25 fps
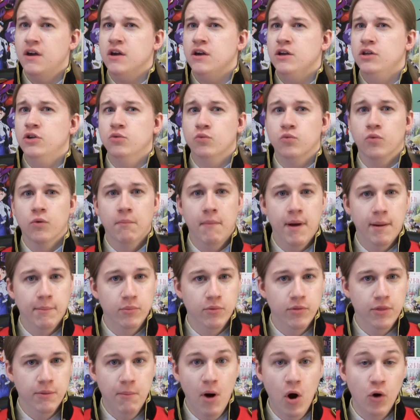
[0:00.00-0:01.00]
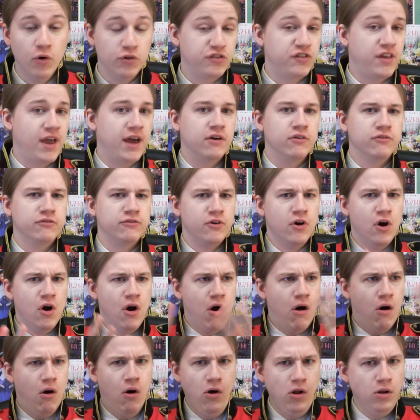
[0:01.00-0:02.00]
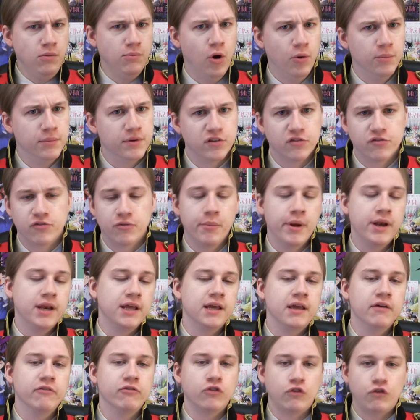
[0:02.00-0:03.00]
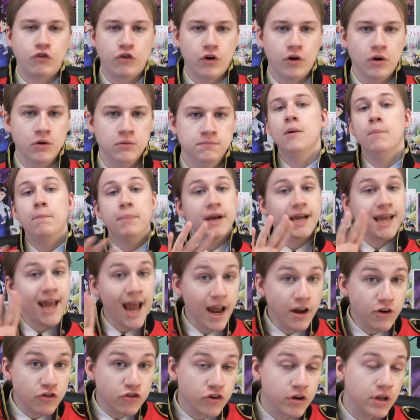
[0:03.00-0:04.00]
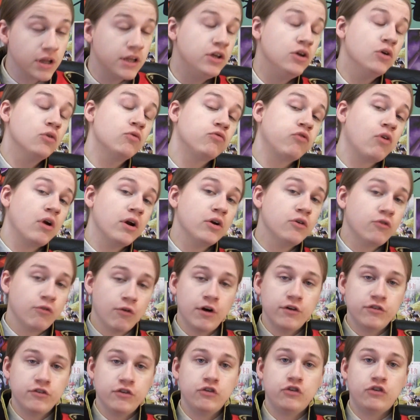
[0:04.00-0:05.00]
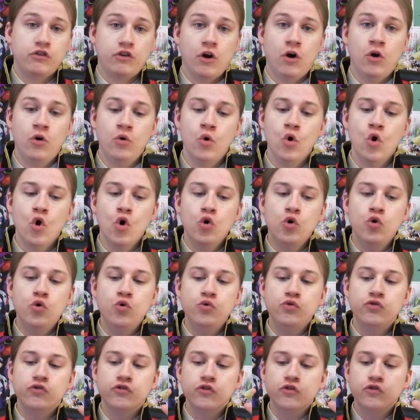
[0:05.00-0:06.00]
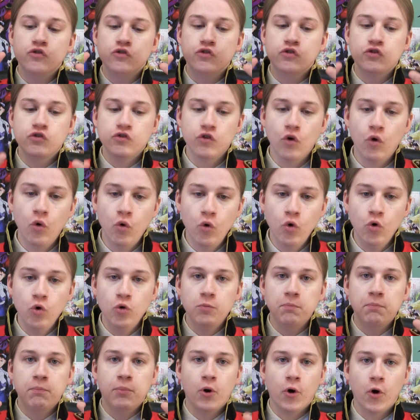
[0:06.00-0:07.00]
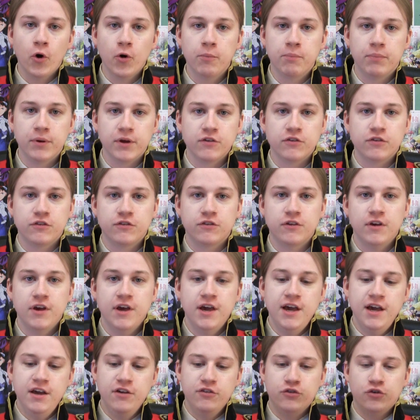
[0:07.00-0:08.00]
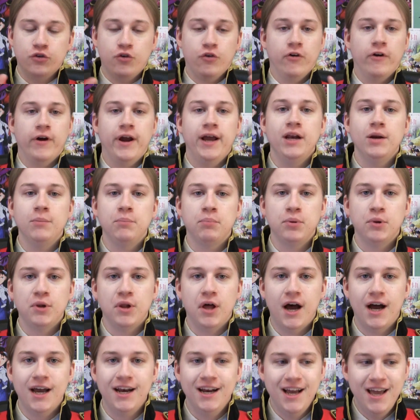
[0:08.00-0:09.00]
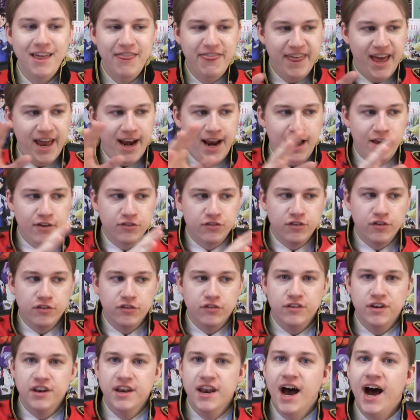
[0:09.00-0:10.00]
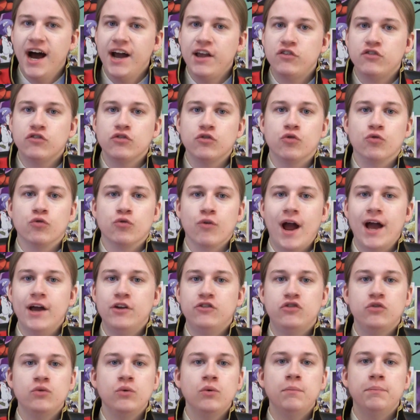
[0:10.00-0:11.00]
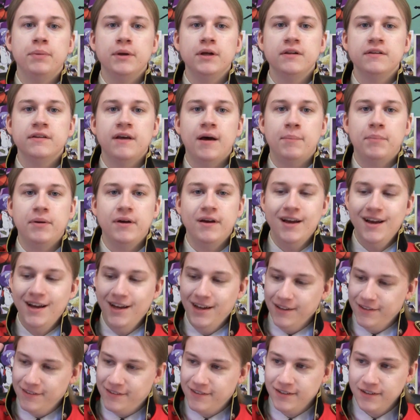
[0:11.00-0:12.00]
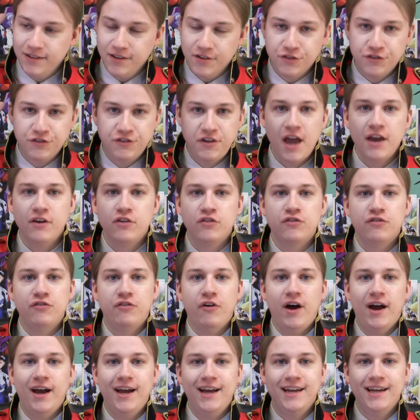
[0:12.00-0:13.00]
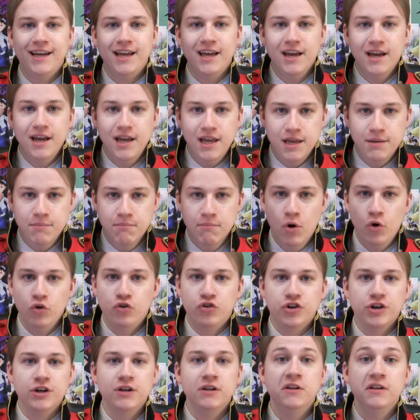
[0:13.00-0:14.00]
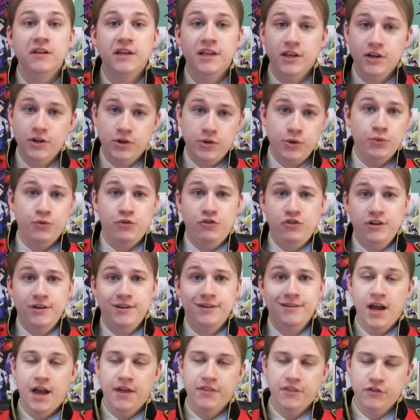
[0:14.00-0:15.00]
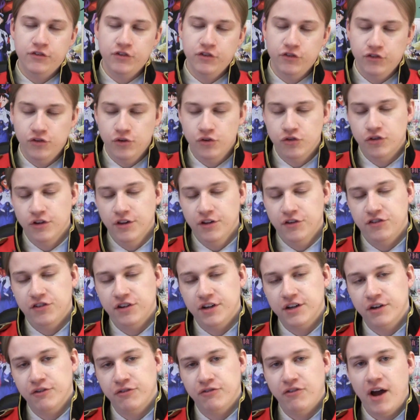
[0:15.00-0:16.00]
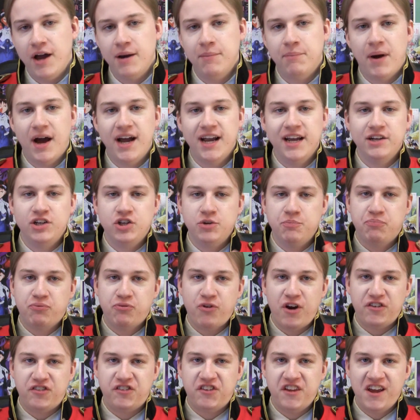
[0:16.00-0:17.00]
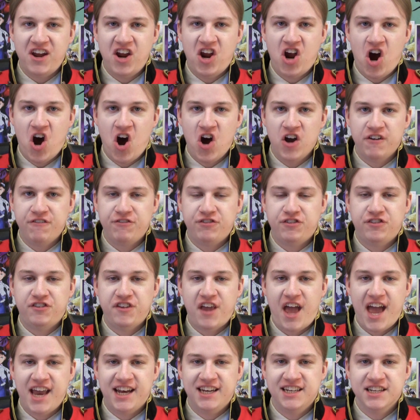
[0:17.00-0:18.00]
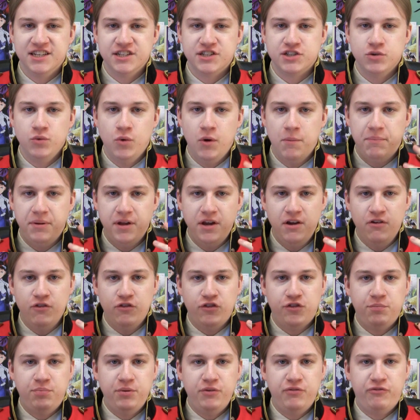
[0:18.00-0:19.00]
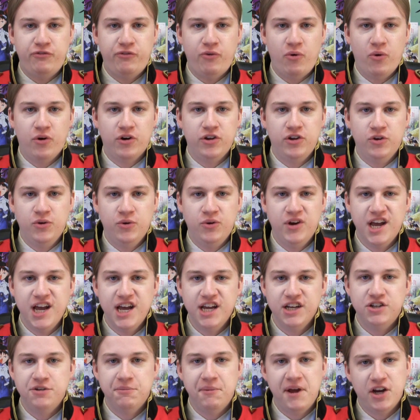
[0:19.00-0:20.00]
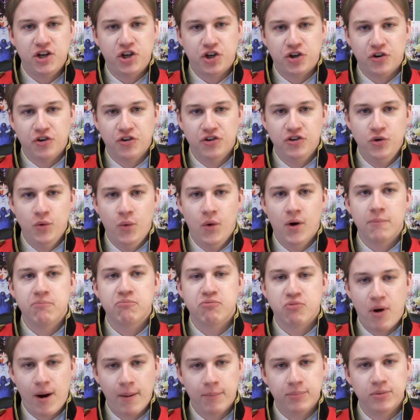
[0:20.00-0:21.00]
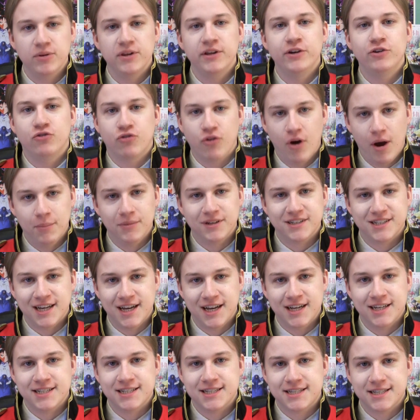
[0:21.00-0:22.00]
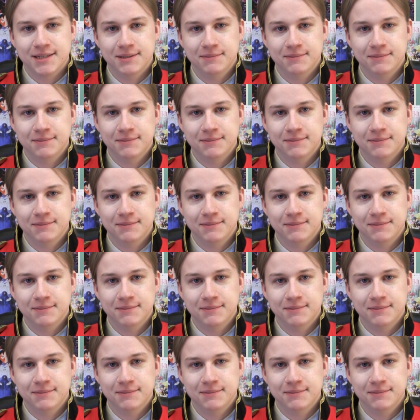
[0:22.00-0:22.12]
you remember the most out of all moments from any given show. But occasionally, you'll run across a show whose sole purpose is to create a plot that has this nice gradual build-up until a satisfying emotional conclusion. And this is usually signified by a depressing god of sadness who appears before you to make sure you are properly traumatized.